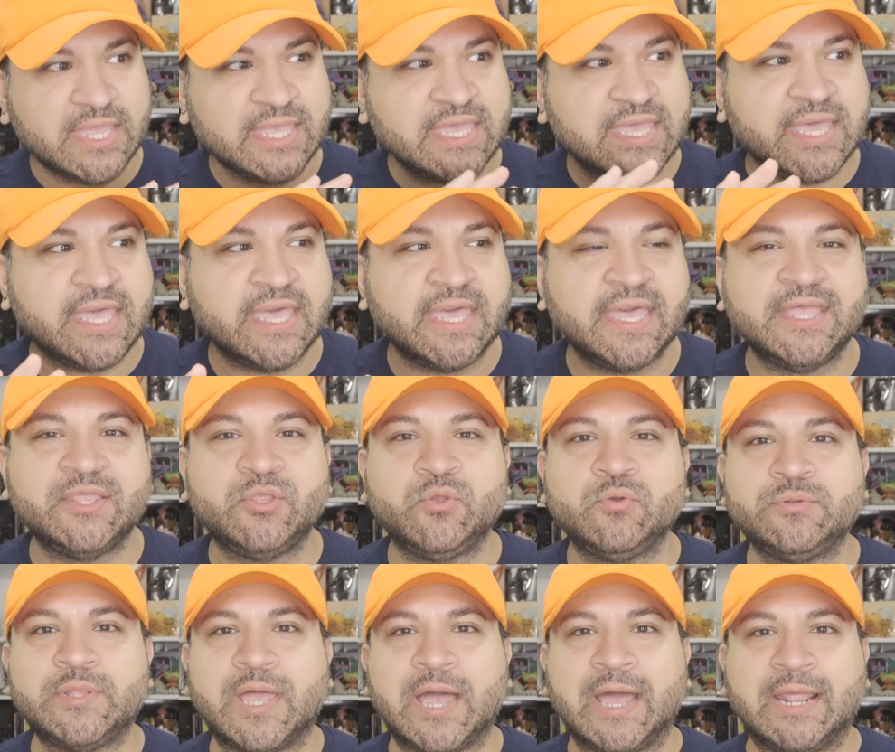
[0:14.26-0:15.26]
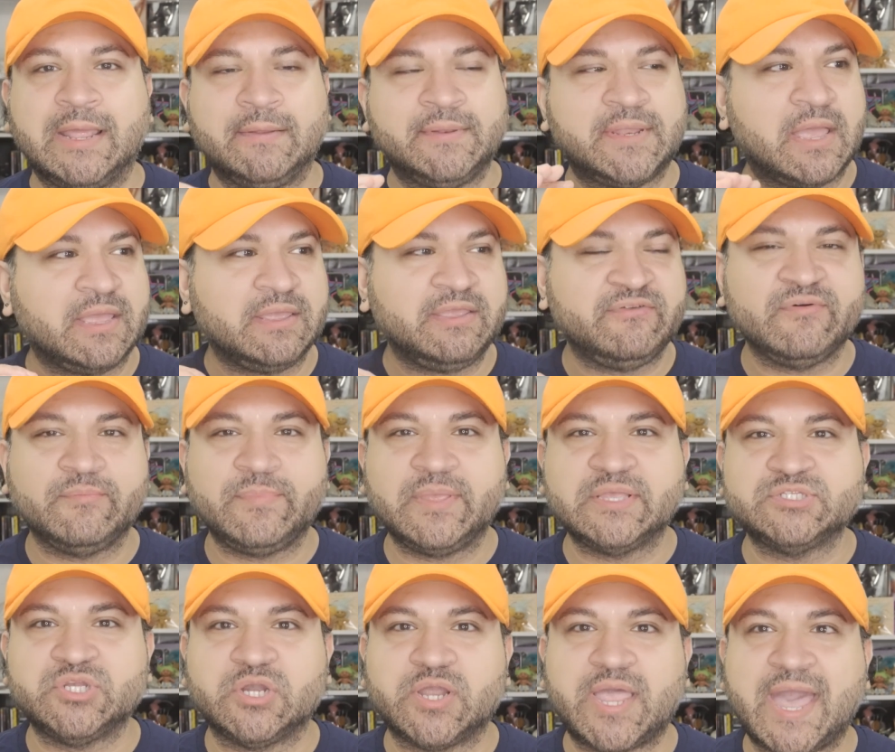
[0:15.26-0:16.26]
kid you not, I'm not even
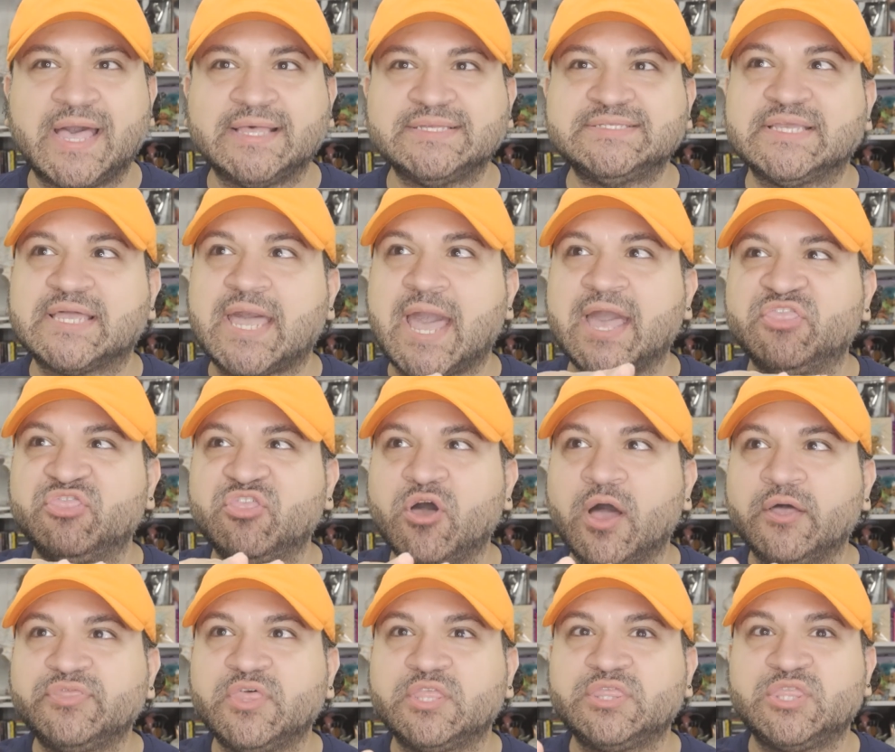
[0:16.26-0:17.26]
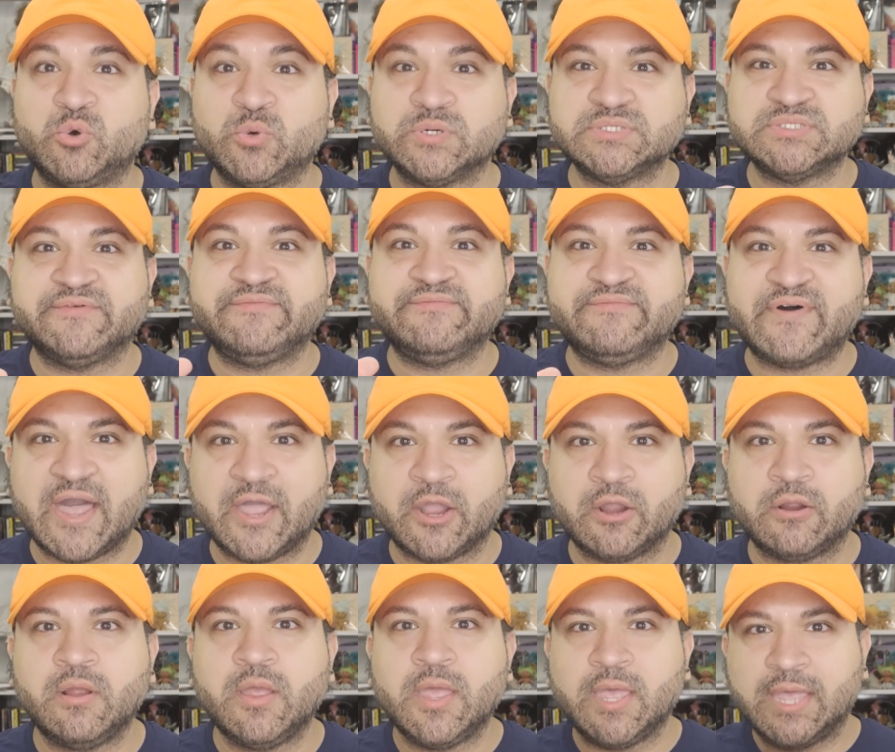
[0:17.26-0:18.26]
being sarcastic. I thought that there was a
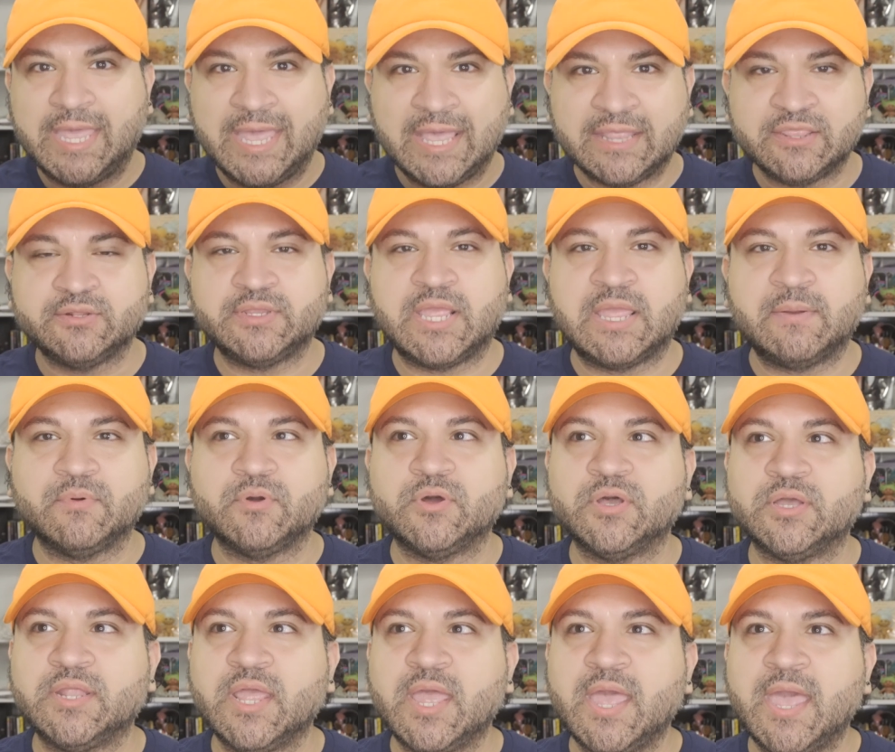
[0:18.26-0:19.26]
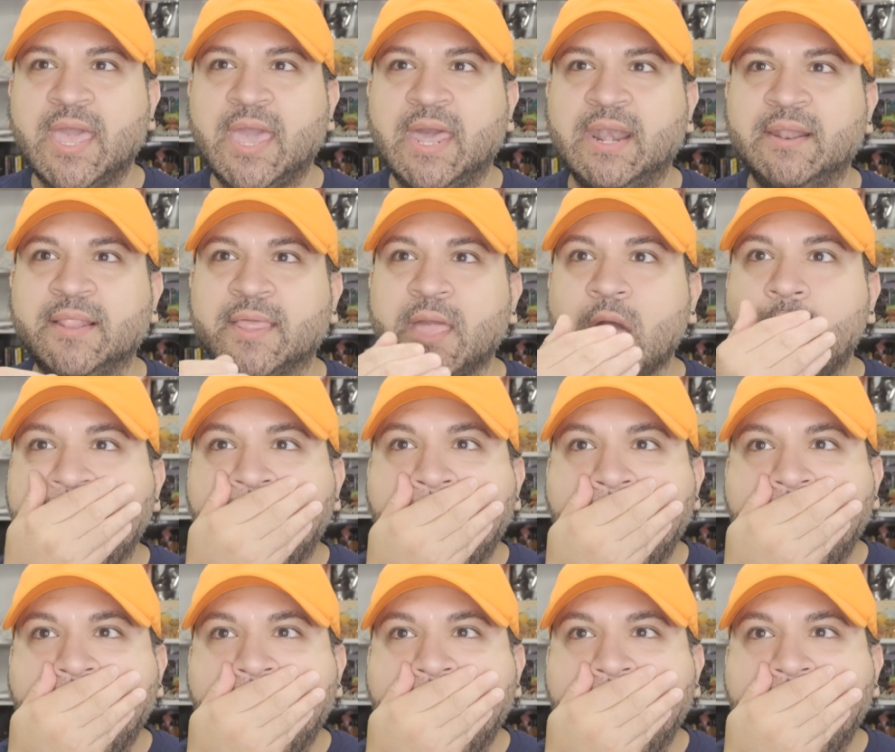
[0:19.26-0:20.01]
fire in the neighborhood. And I'm like,